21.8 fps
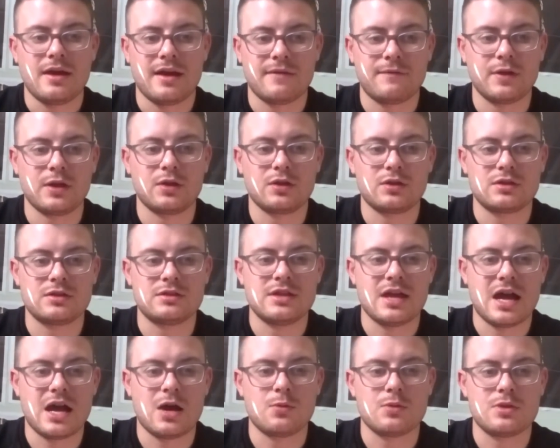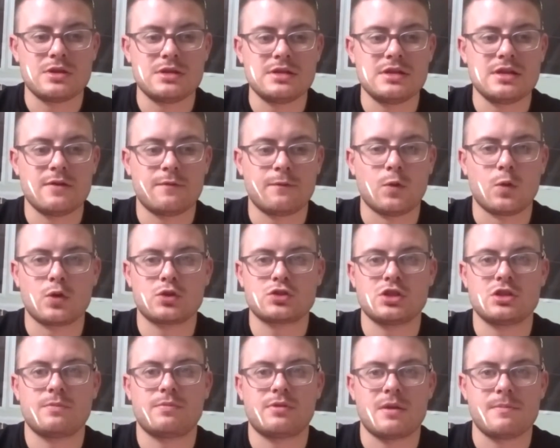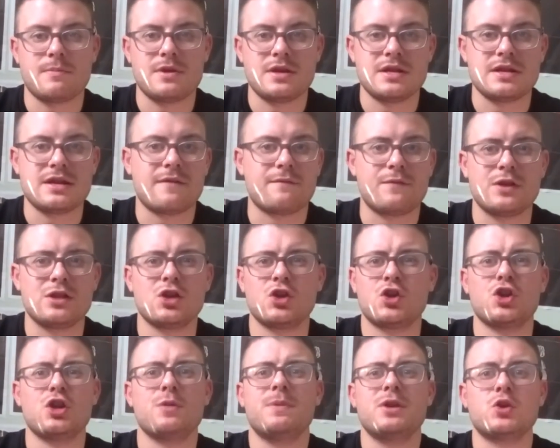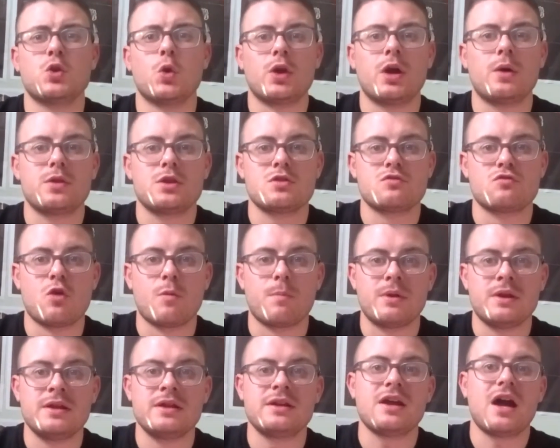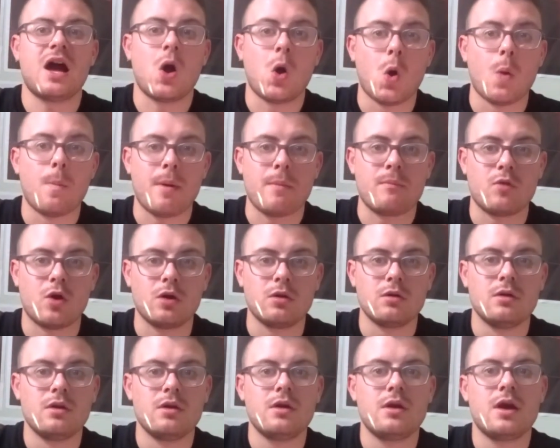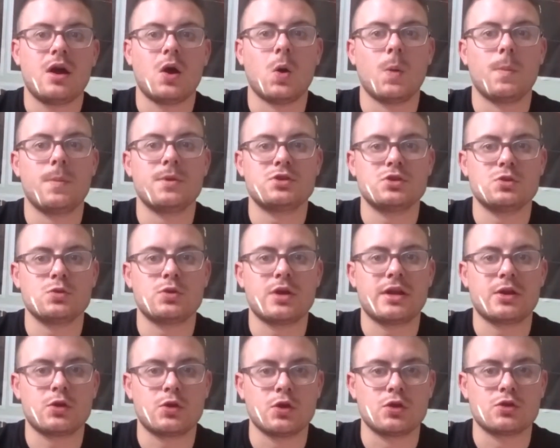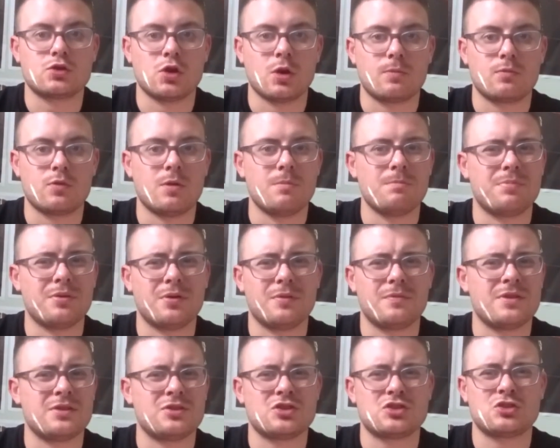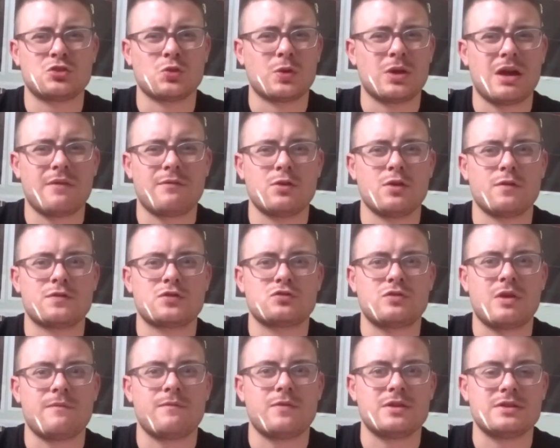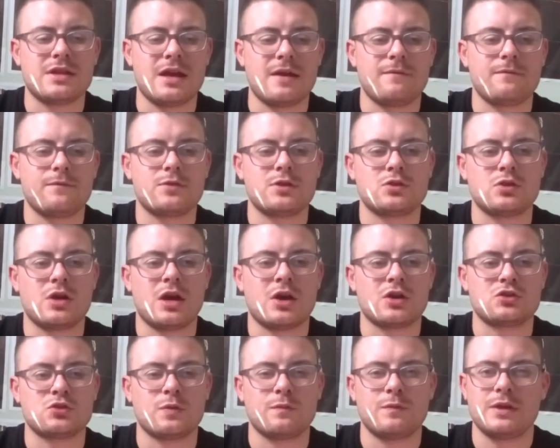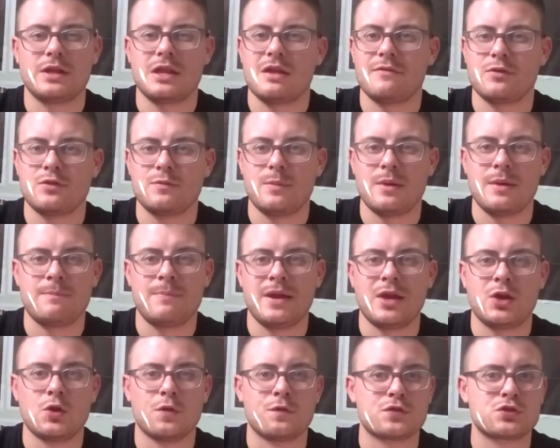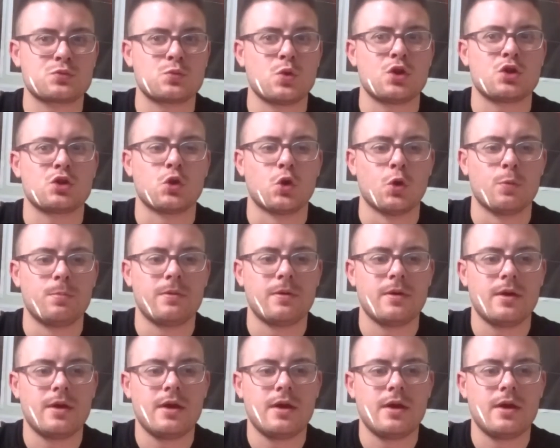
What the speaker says: I think now they need to focus on the Premier League. I think they're going to be going out the Europa League. I hope I'm wrong. I hope they do get a good cup run, but they just don't have enough strength and depth. I don't think they'll have a big enough squad to cope.